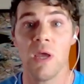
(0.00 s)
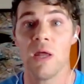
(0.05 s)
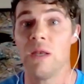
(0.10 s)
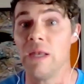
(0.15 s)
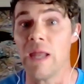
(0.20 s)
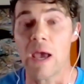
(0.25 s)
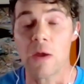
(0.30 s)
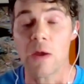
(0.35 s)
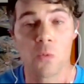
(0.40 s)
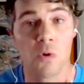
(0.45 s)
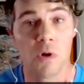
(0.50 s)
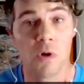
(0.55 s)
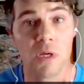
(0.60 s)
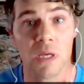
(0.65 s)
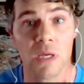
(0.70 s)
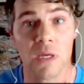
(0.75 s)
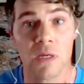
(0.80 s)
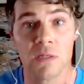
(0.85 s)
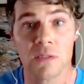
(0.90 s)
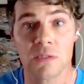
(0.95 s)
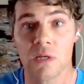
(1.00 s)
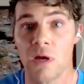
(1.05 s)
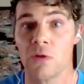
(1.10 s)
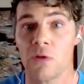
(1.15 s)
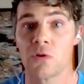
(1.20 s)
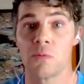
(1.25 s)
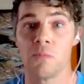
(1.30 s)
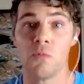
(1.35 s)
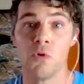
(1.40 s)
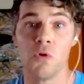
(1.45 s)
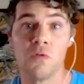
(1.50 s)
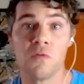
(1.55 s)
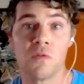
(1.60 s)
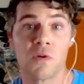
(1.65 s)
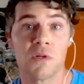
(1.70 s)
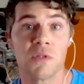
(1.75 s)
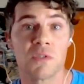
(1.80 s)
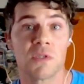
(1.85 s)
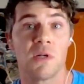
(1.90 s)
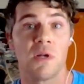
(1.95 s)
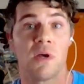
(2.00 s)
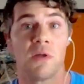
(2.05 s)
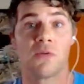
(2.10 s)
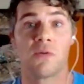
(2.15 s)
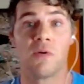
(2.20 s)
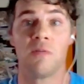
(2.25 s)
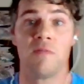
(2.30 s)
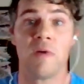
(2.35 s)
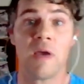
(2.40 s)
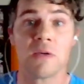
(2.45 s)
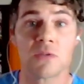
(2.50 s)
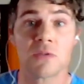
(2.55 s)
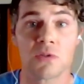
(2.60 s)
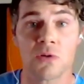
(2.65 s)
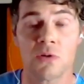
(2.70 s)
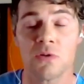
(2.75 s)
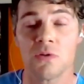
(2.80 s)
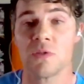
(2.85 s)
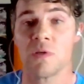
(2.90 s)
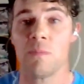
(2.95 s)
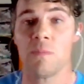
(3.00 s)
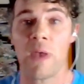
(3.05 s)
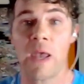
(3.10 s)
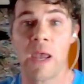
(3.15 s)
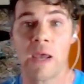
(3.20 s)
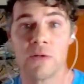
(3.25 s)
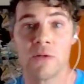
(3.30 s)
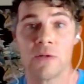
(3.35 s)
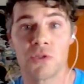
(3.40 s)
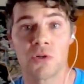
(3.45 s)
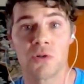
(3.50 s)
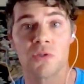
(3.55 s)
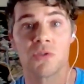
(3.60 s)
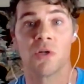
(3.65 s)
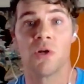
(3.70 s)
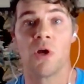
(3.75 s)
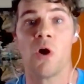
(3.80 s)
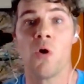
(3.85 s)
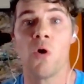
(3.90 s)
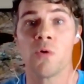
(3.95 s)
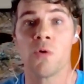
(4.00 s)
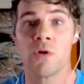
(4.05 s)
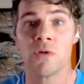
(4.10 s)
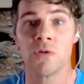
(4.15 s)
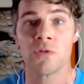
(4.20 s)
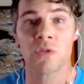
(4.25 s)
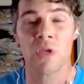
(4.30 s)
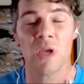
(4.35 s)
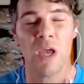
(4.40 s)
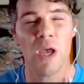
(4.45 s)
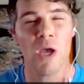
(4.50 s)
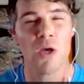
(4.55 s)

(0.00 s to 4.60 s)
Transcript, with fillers: networking to other movers and other investors and managers and owners.